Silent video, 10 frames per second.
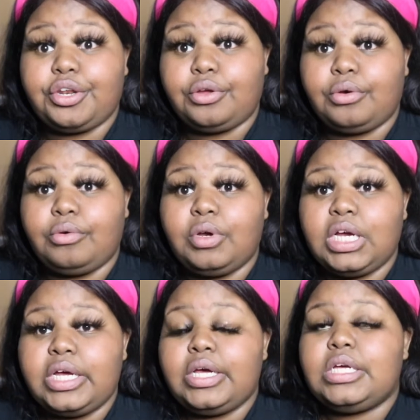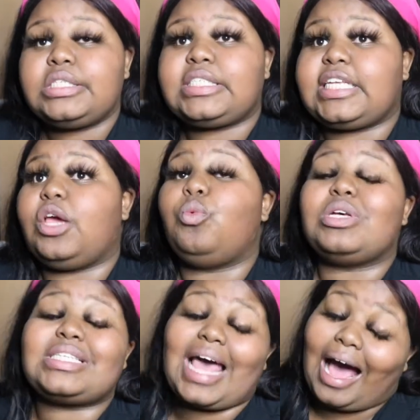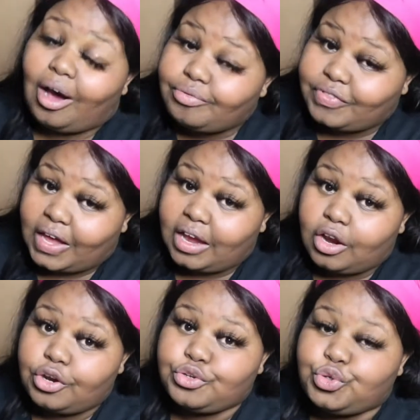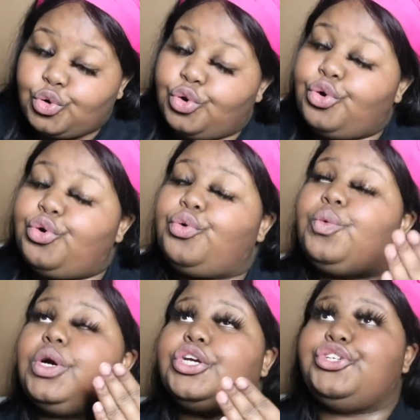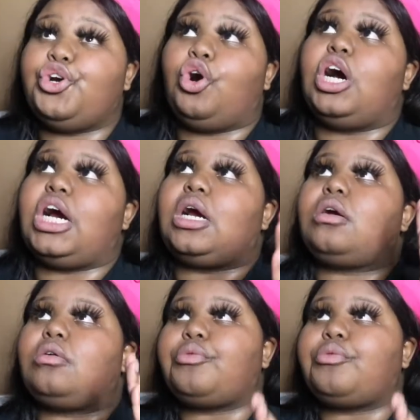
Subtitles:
do. See what's out there. Do your